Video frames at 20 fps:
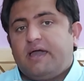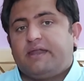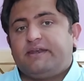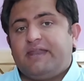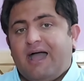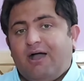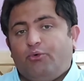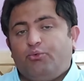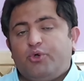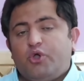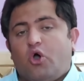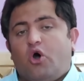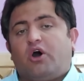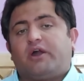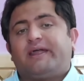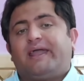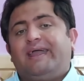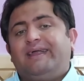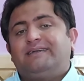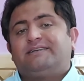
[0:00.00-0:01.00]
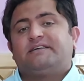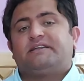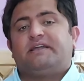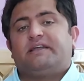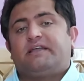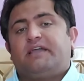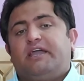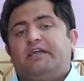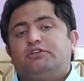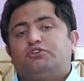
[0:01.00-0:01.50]
Now we are
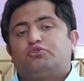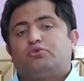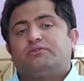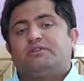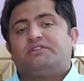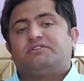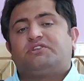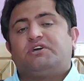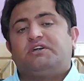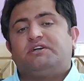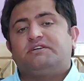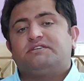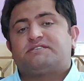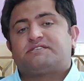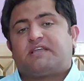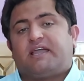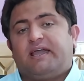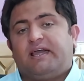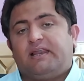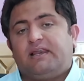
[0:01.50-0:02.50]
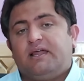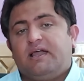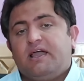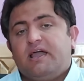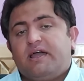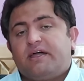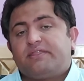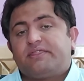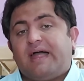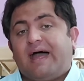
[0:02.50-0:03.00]
entering into the third scale,
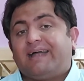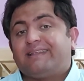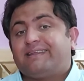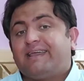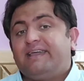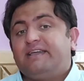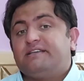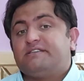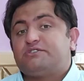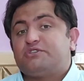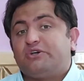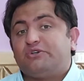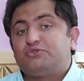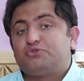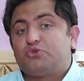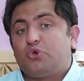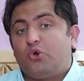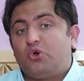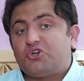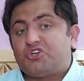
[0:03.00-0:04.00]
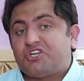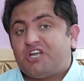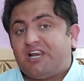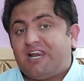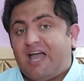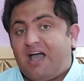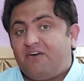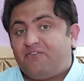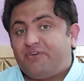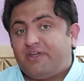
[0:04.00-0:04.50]
that is
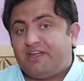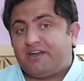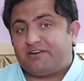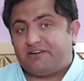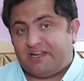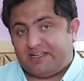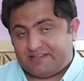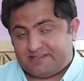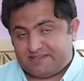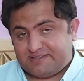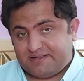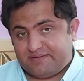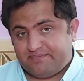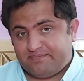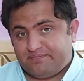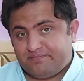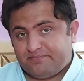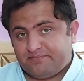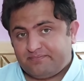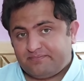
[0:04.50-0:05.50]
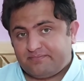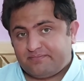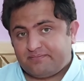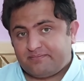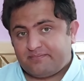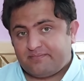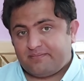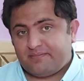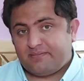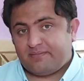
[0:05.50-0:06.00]
social awareness.
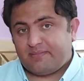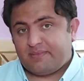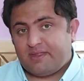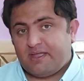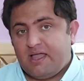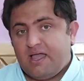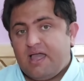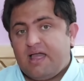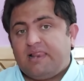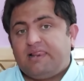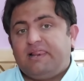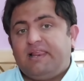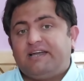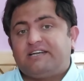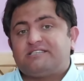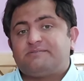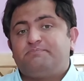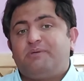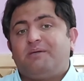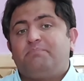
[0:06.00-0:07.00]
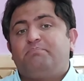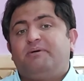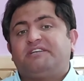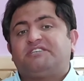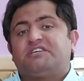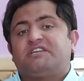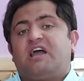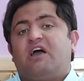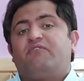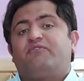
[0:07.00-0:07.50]
Let's be
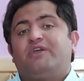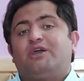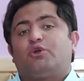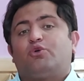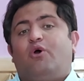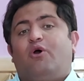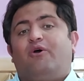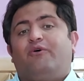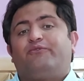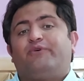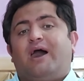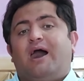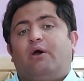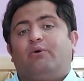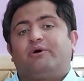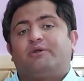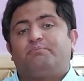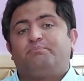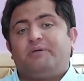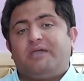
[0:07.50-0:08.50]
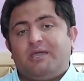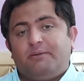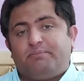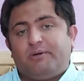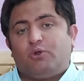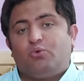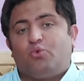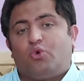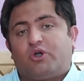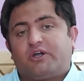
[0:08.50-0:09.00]
better aware of our
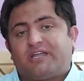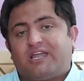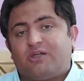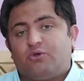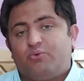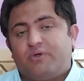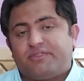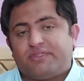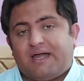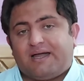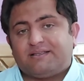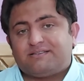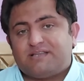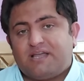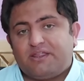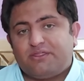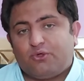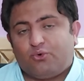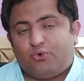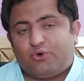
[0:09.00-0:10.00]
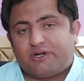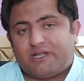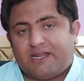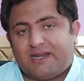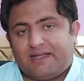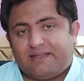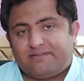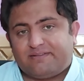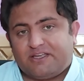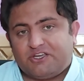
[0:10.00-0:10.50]
people working with us in the
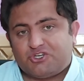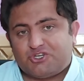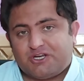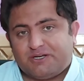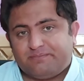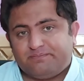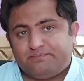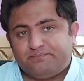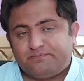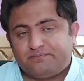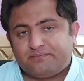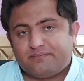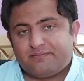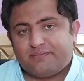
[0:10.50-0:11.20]
organization.